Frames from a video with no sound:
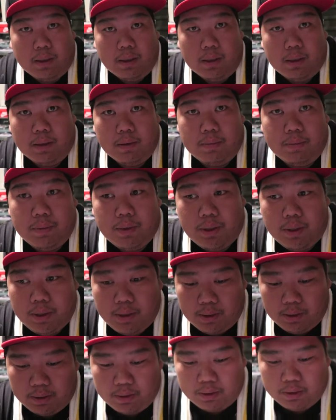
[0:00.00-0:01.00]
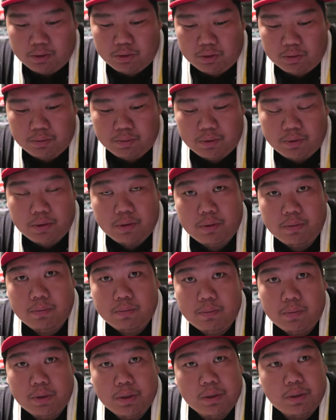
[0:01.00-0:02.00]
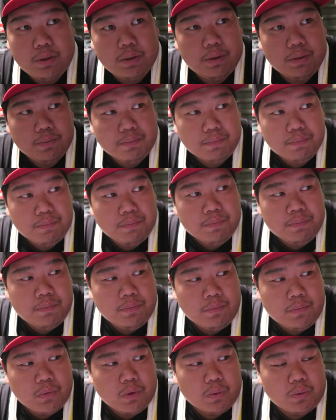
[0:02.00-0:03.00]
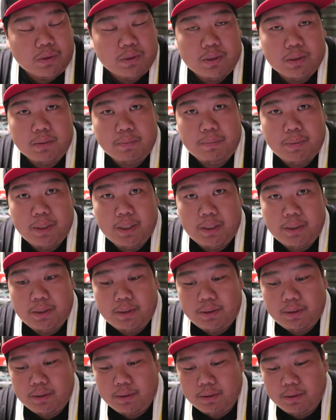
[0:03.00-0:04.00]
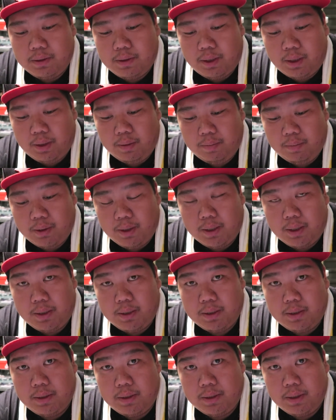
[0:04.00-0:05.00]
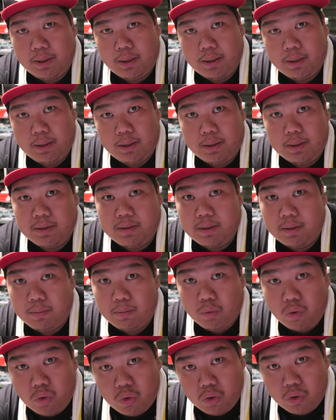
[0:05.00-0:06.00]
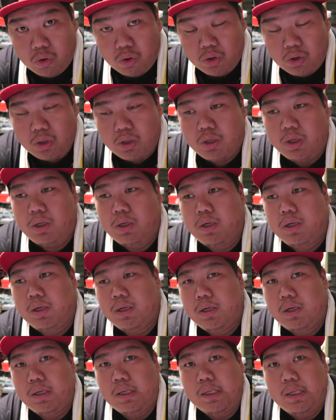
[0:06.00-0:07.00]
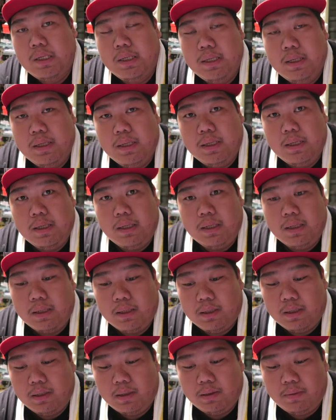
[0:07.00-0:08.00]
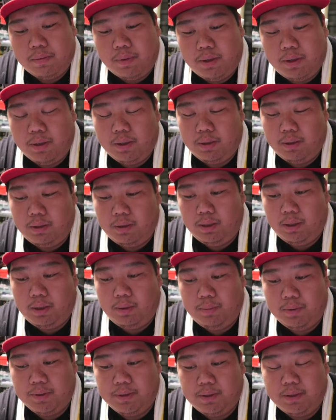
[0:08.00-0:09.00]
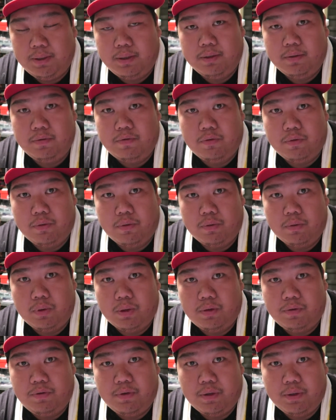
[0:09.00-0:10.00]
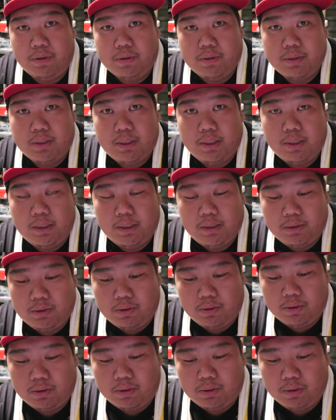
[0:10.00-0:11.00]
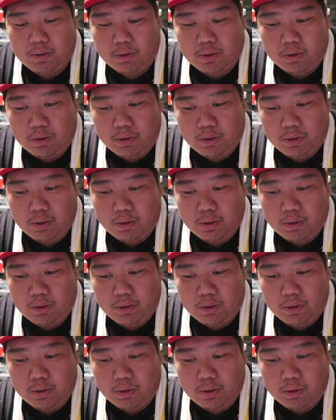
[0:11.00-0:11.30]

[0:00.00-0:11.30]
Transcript: um, handed a job to them, went to the bank, came back, edited some more. Um, yeah, been sitting here for quite a few hours today, so